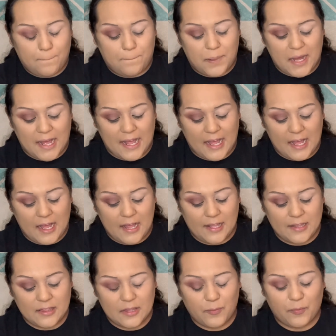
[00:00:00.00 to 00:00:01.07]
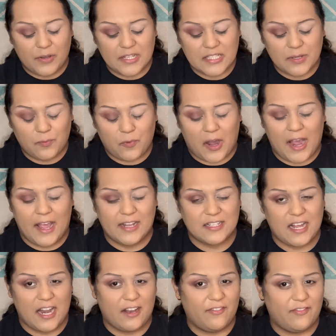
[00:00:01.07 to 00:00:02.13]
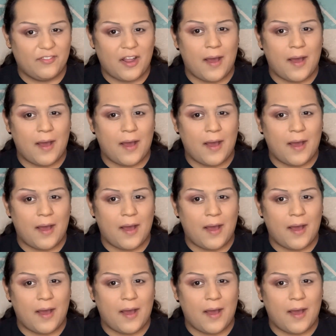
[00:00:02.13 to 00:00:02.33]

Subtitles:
but the reason why it's kind of